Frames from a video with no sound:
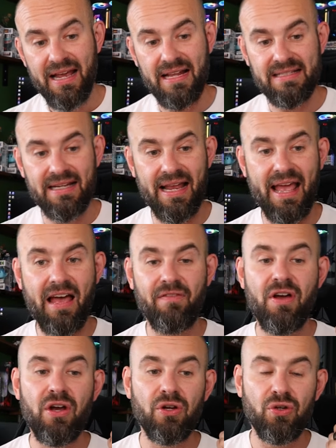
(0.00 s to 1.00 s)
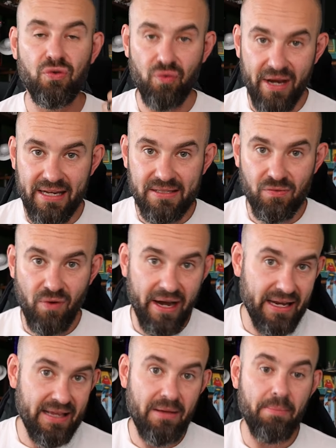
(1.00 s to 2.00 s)
and it's going to have great
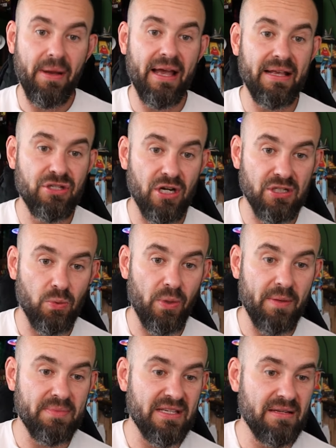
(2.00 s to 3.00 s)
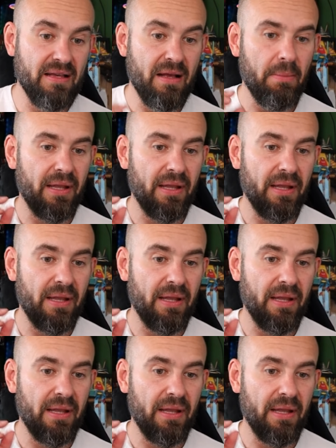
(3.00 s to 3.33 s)
writing by Joshua Williamson.